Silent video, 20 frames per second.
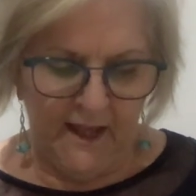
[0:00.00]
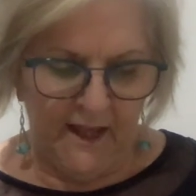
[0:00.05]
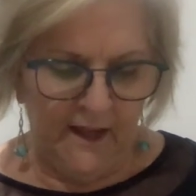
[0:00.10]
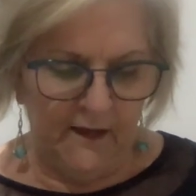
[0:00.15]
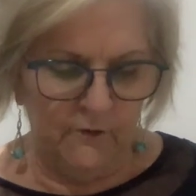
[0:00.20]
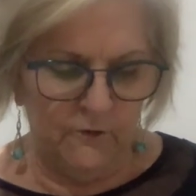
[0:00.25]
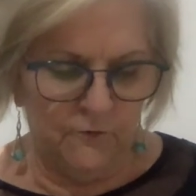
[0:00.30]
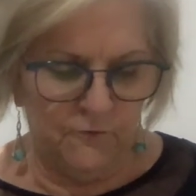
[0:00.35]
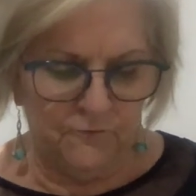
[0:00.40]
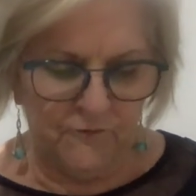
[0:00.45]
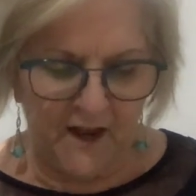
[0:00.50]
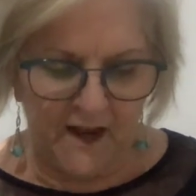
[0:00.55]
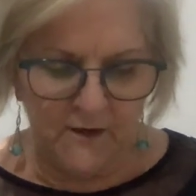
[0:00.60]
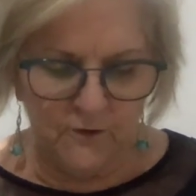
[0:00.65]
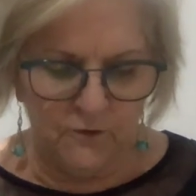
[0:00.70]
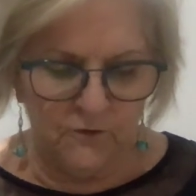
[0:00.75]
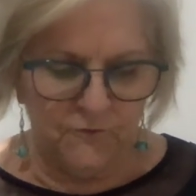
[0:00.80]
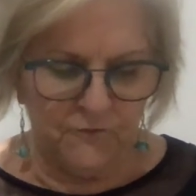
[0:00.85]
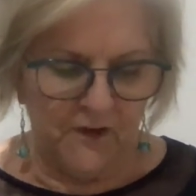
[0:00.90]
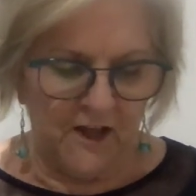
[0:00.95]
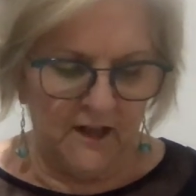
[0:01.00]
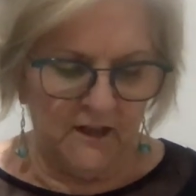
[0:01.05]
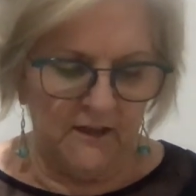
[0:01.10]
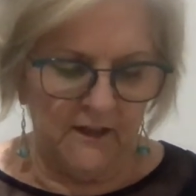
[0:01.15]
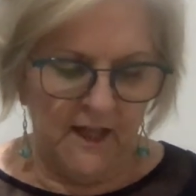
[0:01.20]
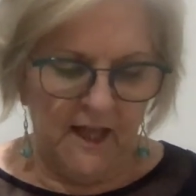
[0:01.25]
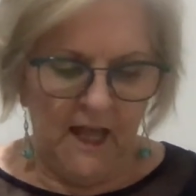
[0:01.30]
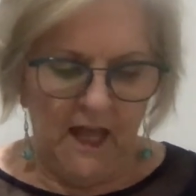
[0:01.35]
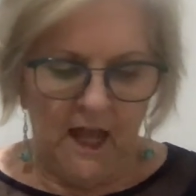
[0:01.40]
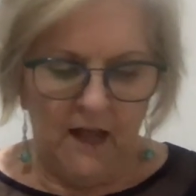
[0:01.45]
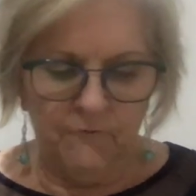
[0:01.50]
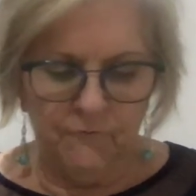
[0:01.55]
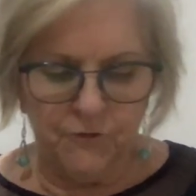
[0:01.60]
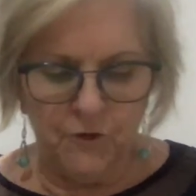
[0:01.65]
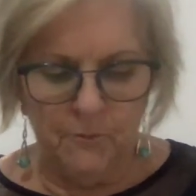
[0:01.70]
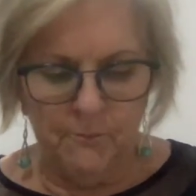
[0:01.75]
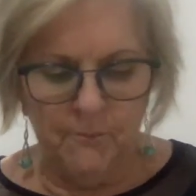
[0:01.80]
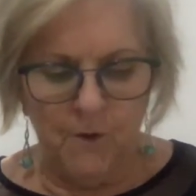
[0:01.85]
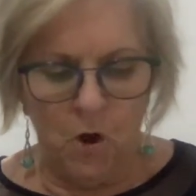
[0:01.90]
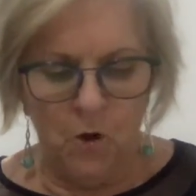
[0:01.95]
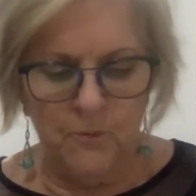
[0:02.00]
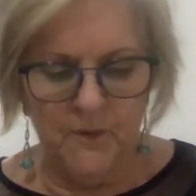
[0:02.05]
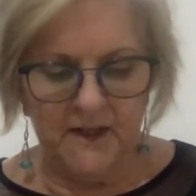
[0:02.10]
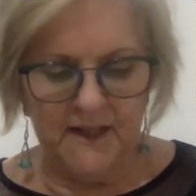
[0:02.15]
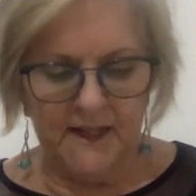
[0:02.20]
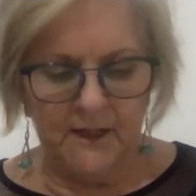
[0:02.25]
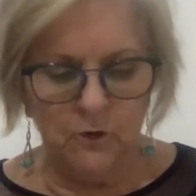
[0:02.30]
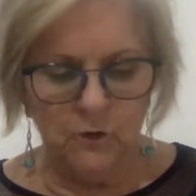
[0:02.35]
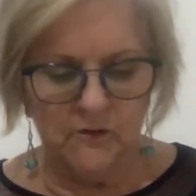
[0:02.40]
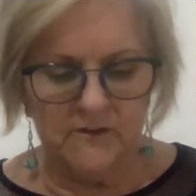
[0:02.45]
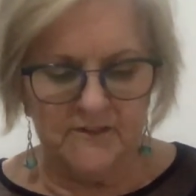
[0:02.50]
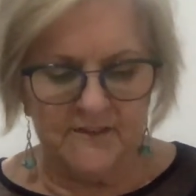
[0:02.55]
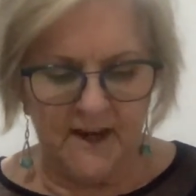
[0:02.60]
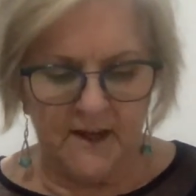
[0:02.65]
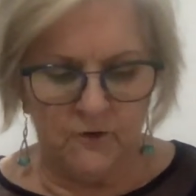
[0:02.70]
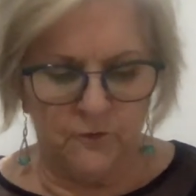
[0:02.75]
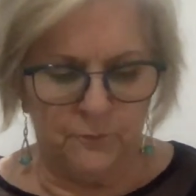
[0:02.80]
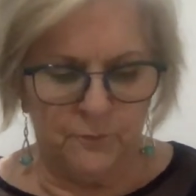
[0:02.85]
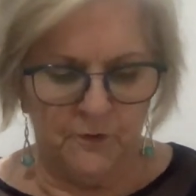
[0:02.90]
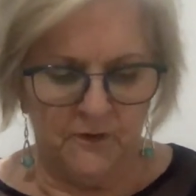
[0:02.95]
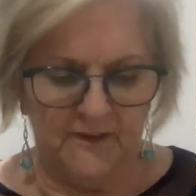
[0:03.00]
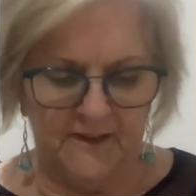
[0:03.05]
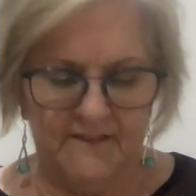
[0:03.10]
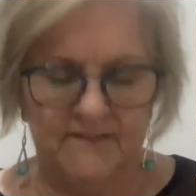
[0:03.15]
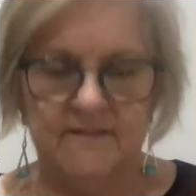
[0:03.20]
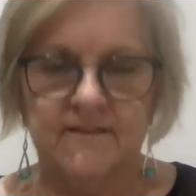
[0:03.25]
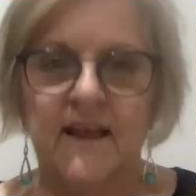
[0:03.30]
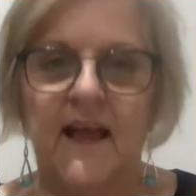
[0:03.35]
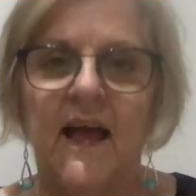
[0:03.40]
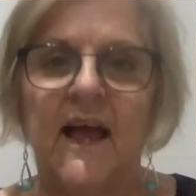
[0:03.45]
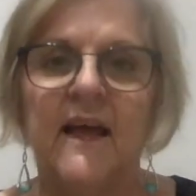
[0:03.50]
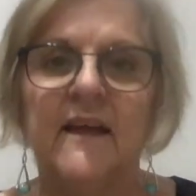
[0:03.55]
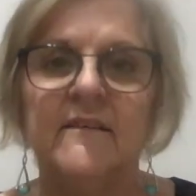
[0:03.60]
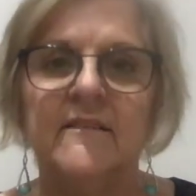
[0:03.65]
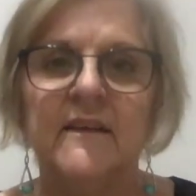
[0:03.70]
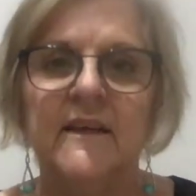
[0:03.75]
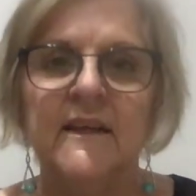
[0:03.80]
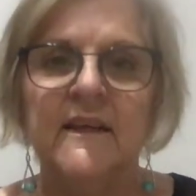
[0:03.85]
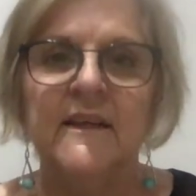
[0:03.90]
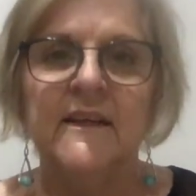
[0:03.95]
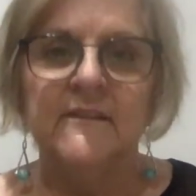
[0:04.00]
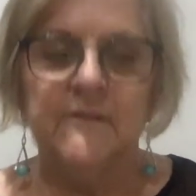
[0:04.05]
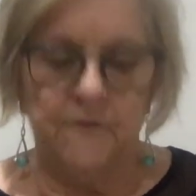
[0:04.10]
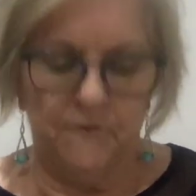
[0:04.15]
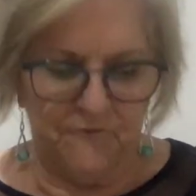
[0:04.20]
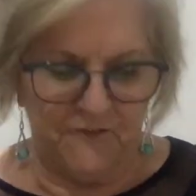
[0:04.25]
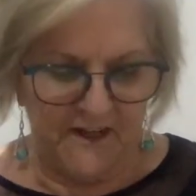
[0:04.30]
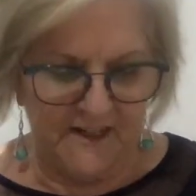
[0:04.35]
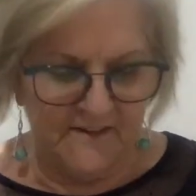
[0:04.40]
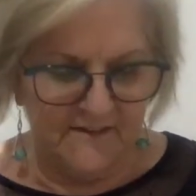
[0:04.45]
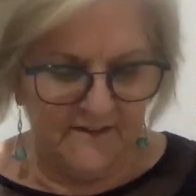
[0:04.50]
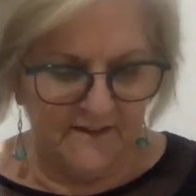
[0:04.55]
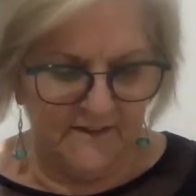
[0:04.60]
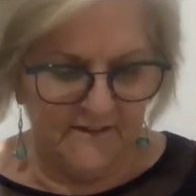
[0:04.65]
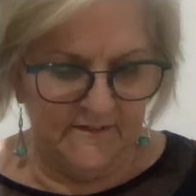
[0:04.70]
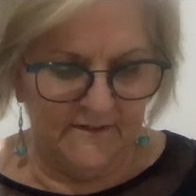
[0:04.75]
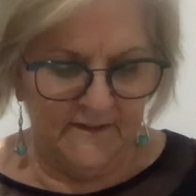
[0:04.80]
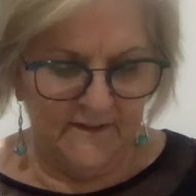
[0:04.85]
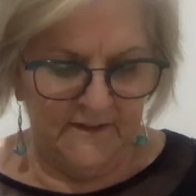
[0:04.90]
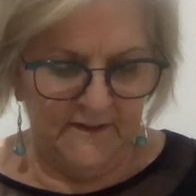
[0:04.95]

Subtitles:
His face fell, and for a moment he looked desperately sad, defeated.